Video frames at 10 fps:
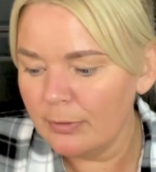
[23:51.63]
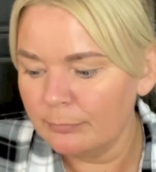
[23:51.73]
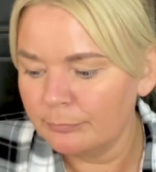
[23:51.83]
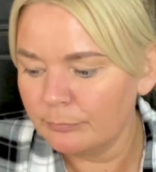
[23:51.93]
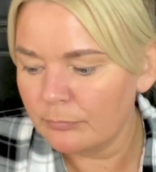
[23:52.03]

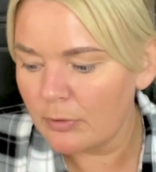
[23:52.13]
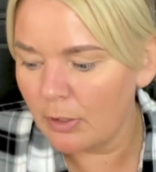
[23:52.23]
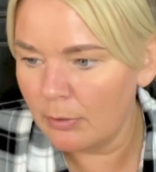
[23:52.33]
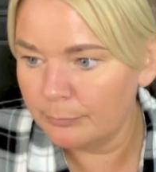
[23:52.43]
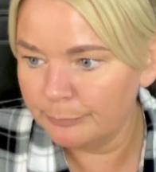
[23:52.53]
What's your
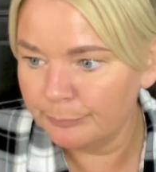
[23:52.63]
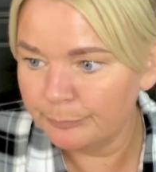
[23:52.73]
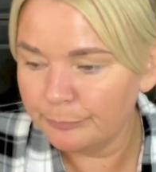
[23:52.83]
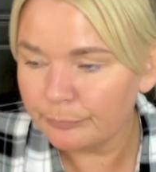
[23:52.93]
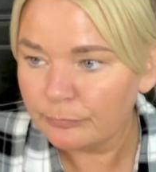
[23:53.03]
favourite
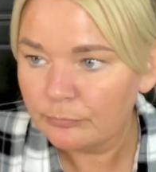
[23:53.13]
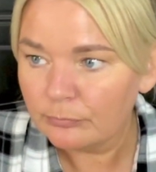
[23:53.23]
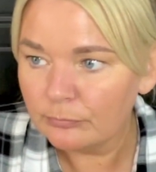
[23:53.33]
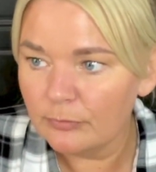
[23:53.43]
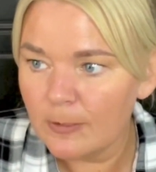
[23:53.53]
season
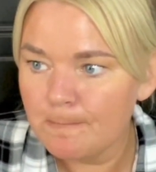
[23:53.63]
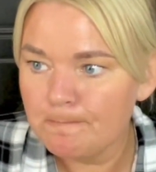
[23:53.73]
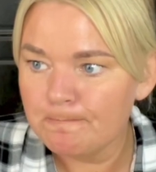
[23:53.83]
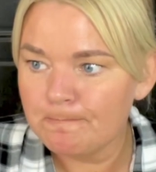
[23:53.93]
and why?